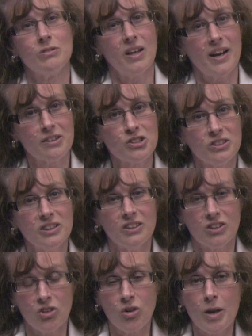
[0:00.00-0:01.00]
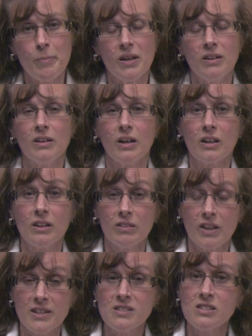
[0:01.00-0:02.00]
Well, actually, no, I'm a
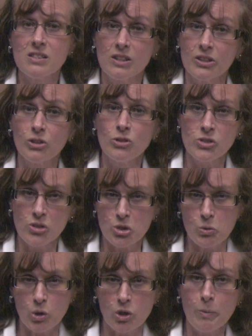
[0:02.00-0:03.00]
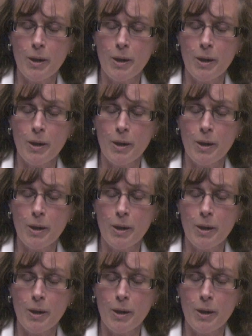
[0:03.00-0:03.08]
licensed clinical social worker.